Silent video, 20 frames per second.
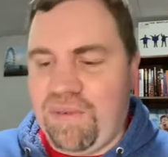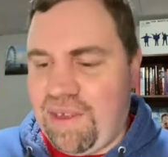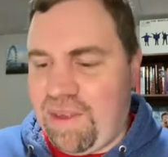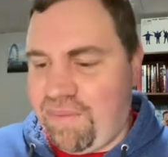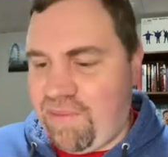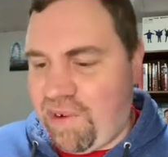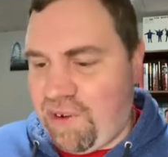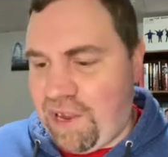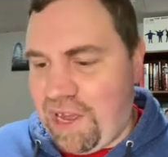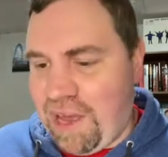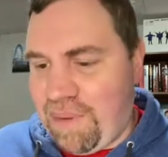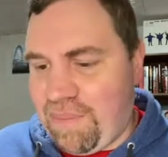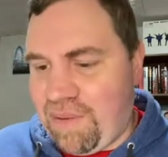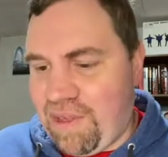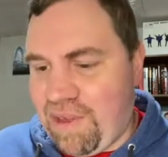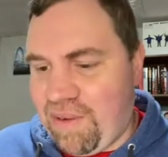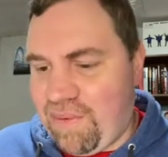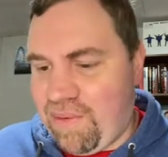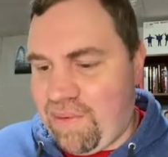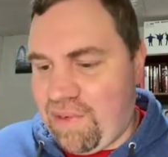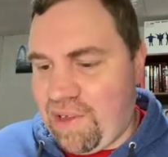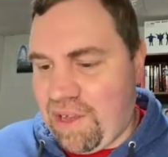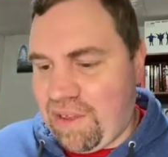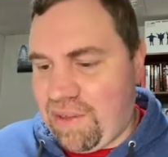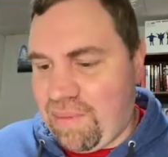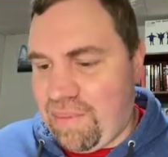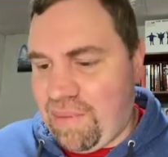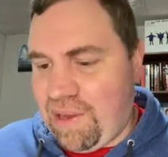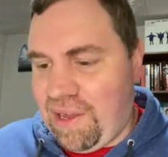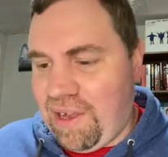I'm very happy that we got
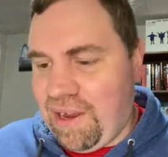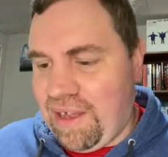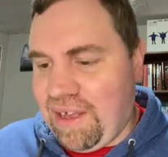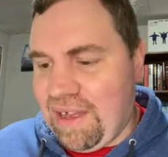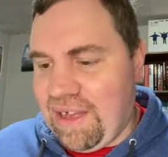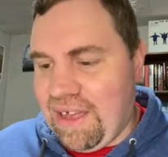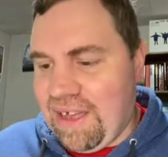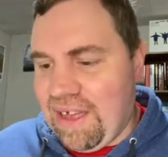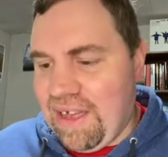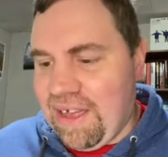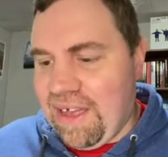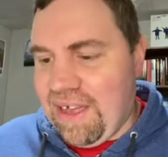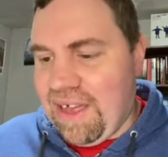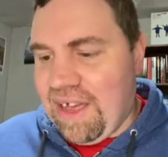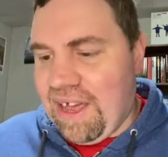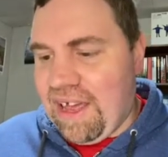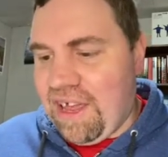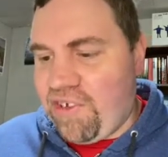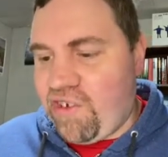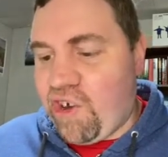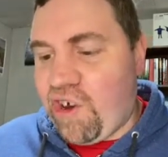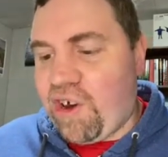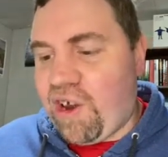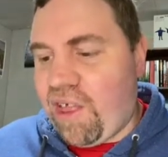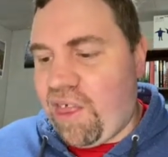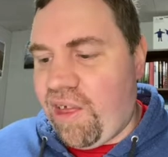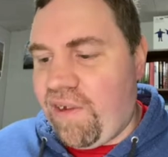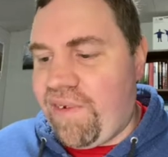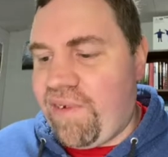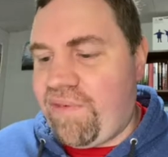to meet and sharing our
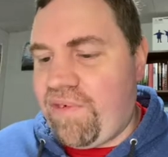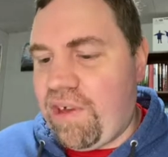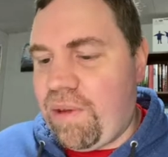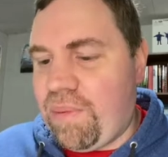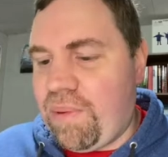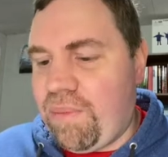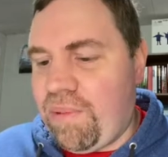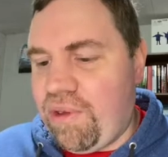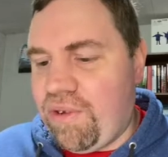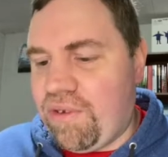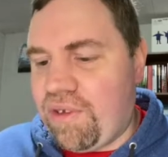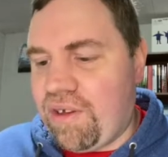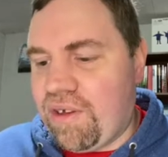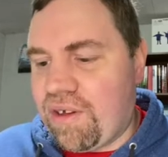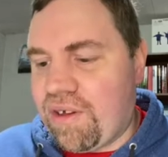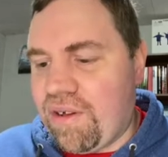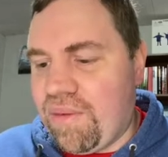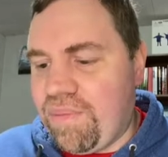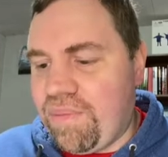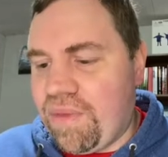love of film and music.